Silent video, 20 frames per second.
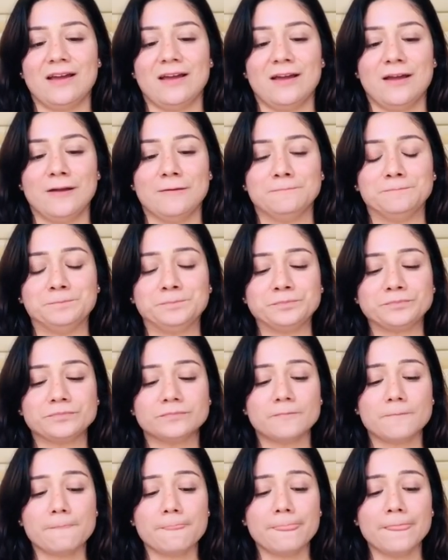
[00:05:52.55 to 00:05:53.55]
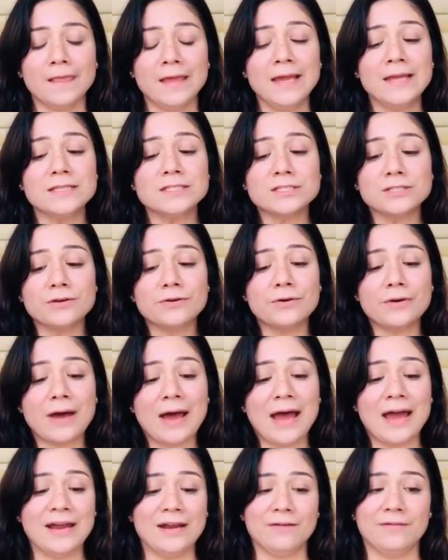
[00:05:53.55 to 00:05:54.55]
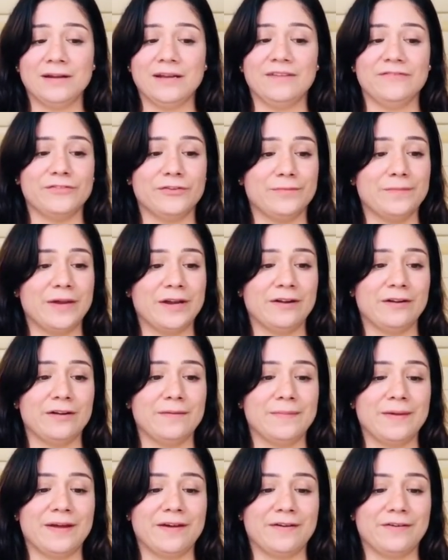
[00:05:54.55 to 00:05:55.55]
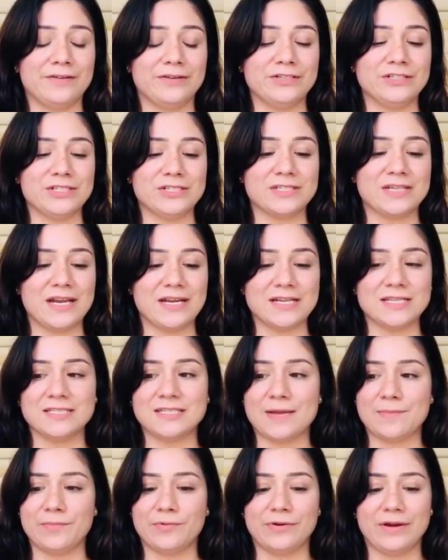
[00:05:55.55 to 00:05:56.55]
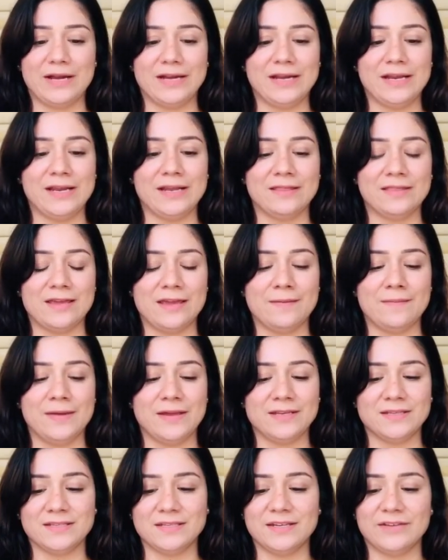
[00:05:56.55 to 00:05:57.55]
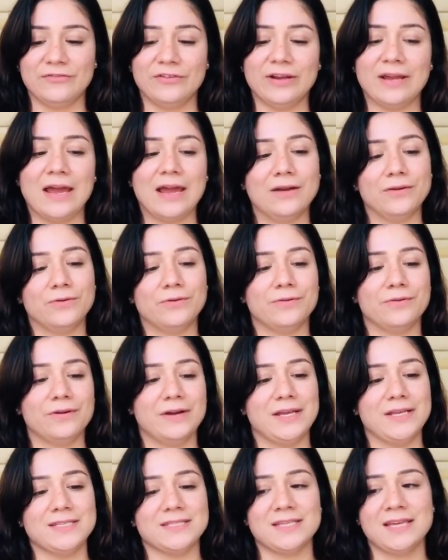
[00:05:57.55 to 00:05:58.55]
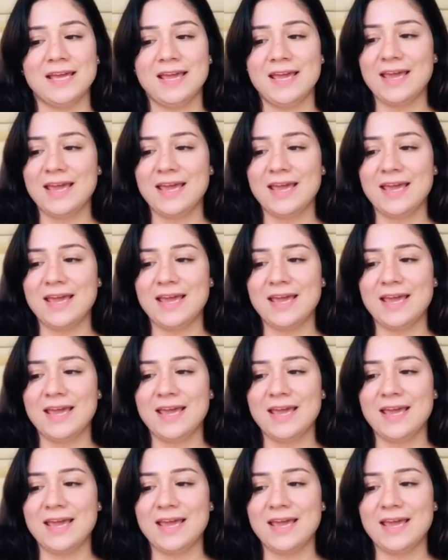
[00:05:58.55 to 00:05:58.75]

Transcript: Um, and so I already feel better about just kind of separating them into different categories.